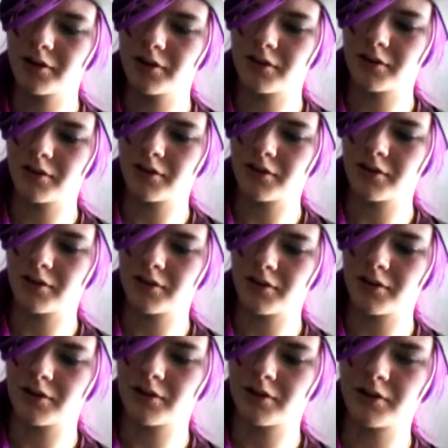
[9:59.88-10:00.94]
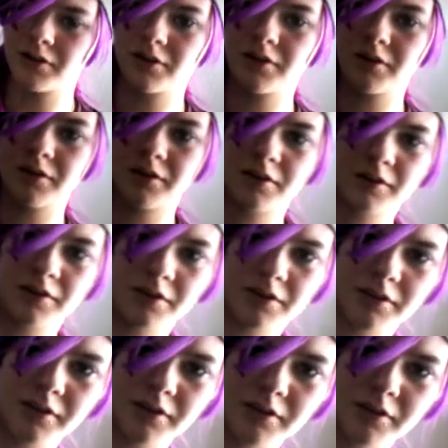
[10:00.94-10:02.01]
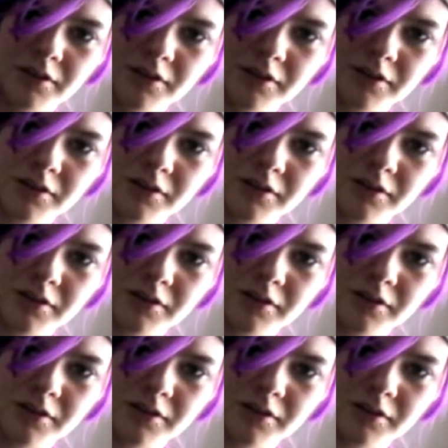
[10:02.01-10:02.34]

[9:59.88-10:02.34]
(no one is talking)